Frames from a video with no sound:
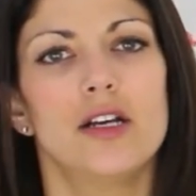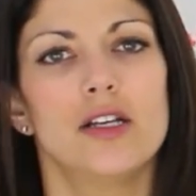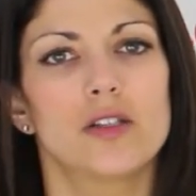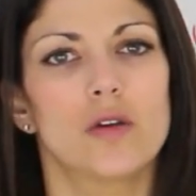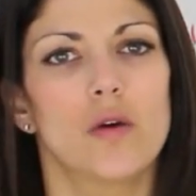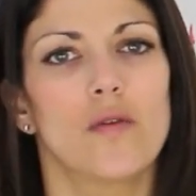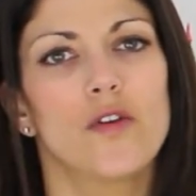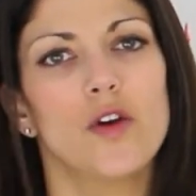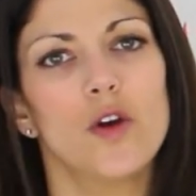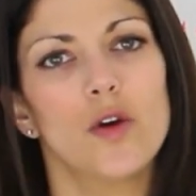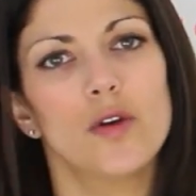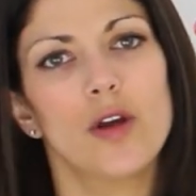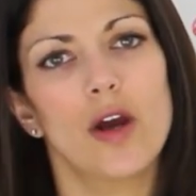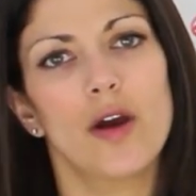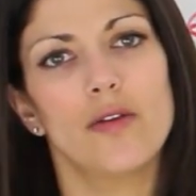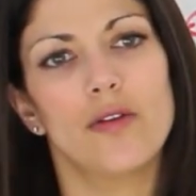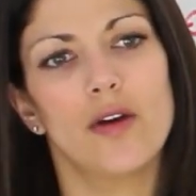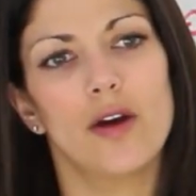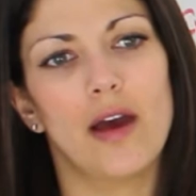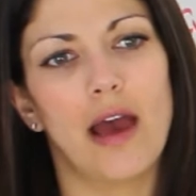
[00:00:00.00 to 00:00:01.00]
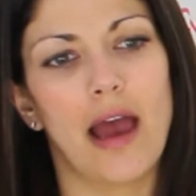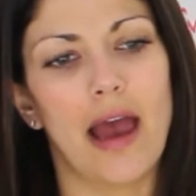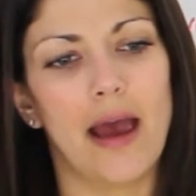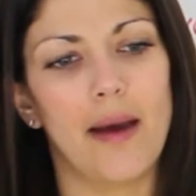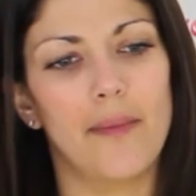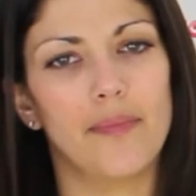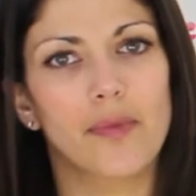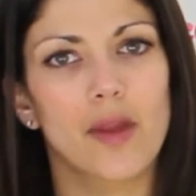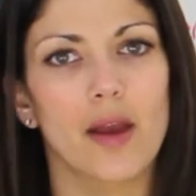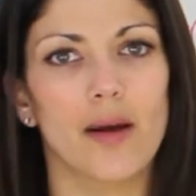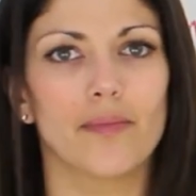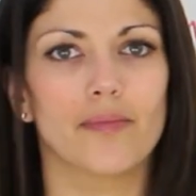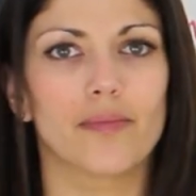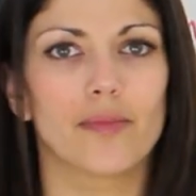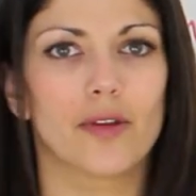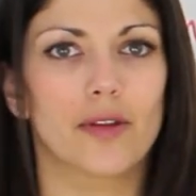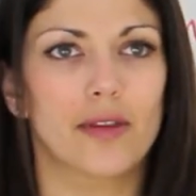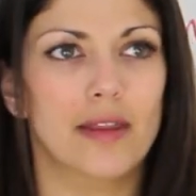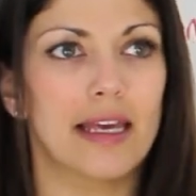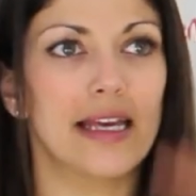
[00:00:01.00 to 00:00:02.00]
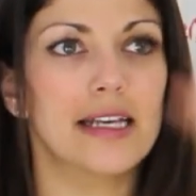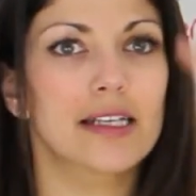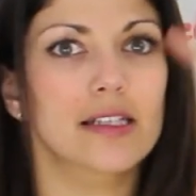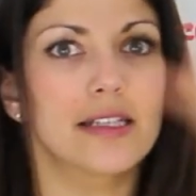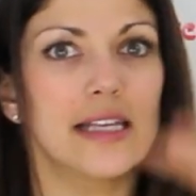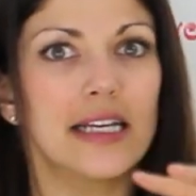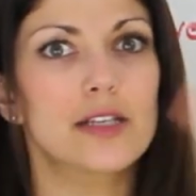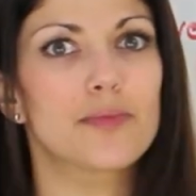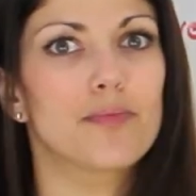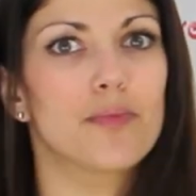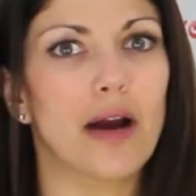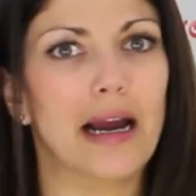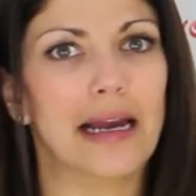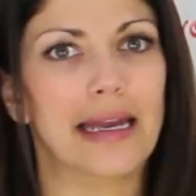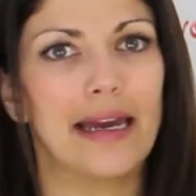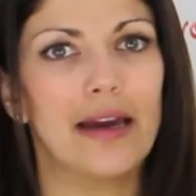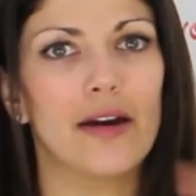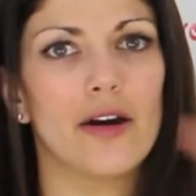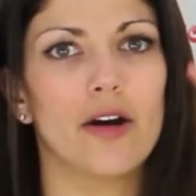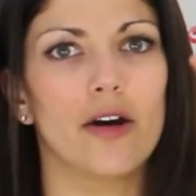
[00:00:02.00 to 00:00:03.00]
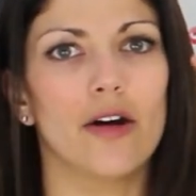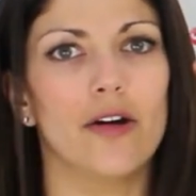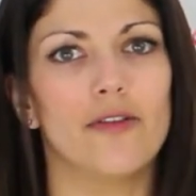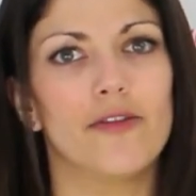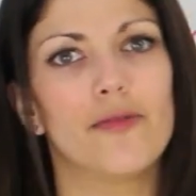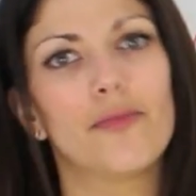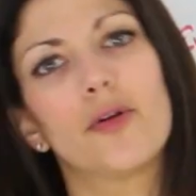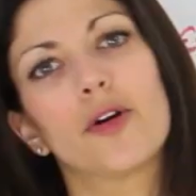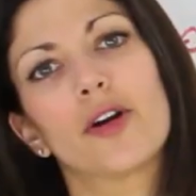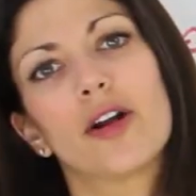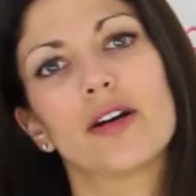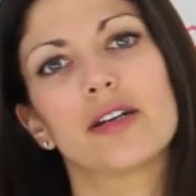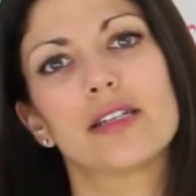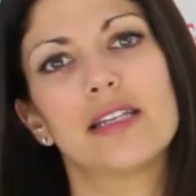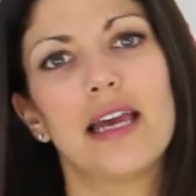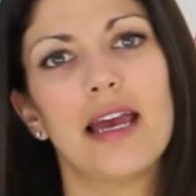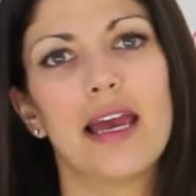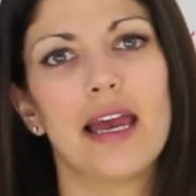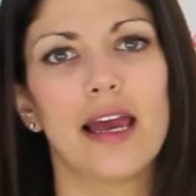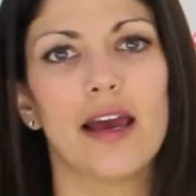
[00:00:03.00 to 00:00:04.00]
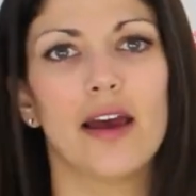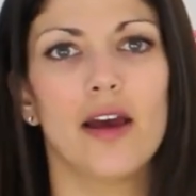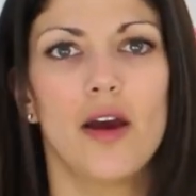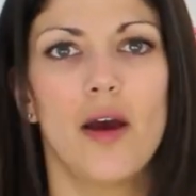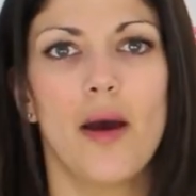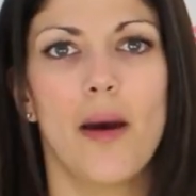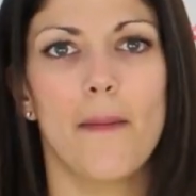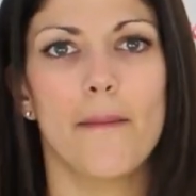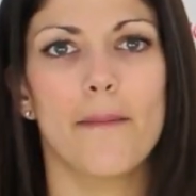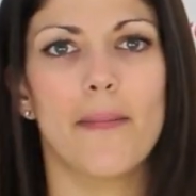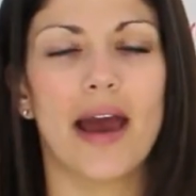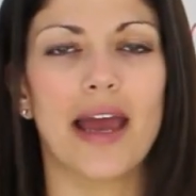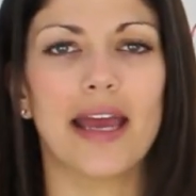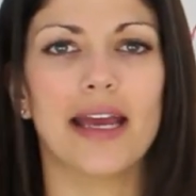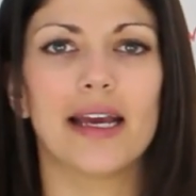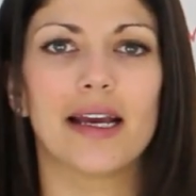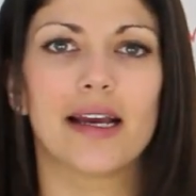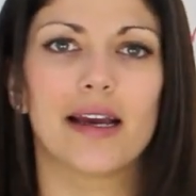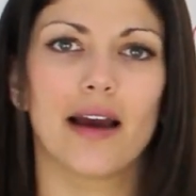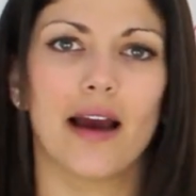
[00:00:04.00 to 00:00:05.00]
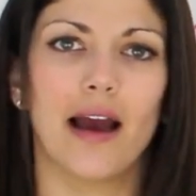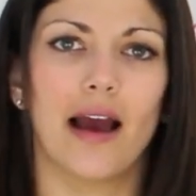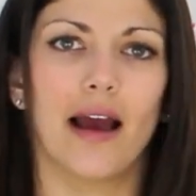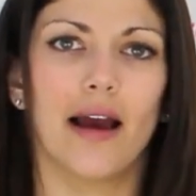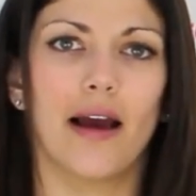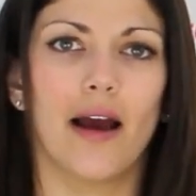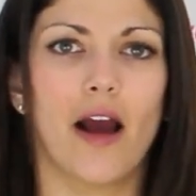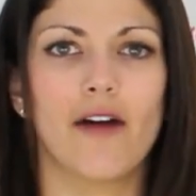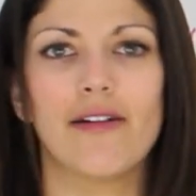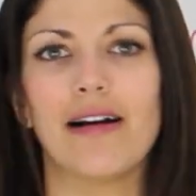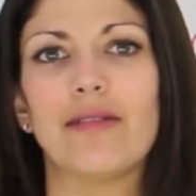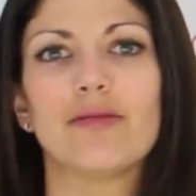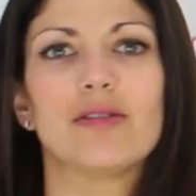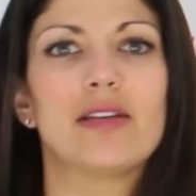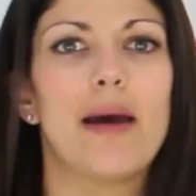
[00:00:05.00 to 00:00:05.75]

So if you know that this bracket of products here make around